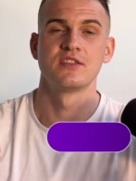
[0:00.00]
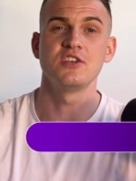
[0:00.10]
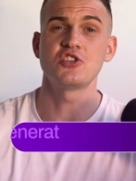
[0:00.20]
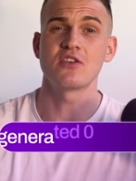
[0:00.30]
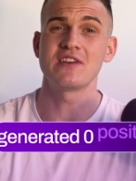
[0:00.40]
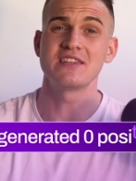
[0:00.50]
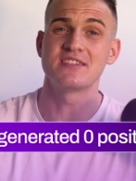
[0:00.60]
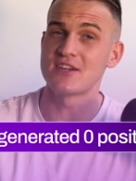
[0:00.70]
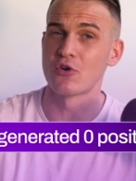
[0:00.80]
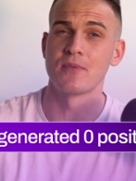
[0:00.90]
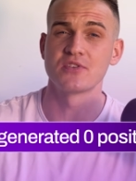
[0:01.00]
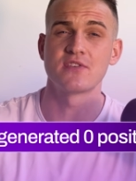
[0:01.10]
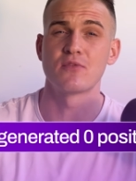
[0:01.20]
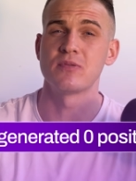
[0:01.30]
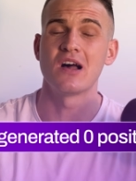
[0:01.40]
This generated 0 positive
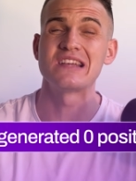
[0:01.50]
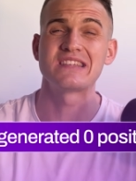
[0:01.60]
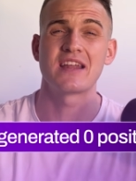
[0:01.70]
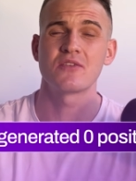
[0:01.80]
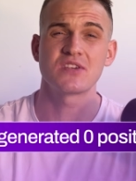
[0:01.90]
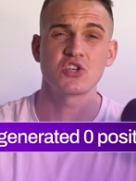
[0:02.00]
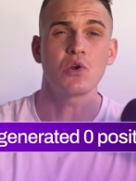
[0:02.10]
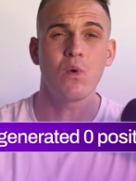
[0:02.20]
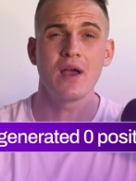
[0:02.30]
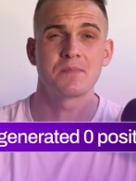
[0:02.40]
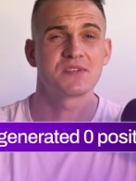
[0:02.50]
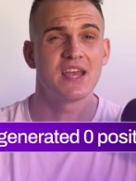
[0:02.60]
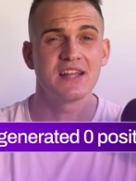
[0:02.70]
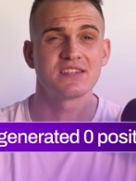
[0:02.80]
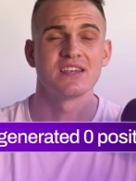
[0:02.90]
replies, and I was actually quite upset